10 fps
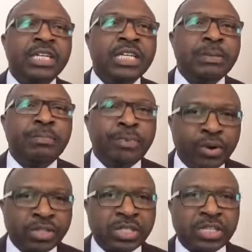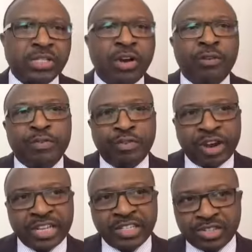the process of
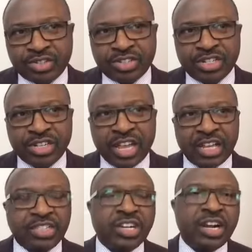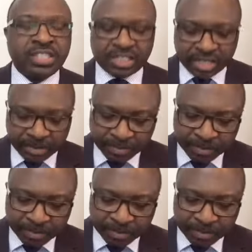registering a charity.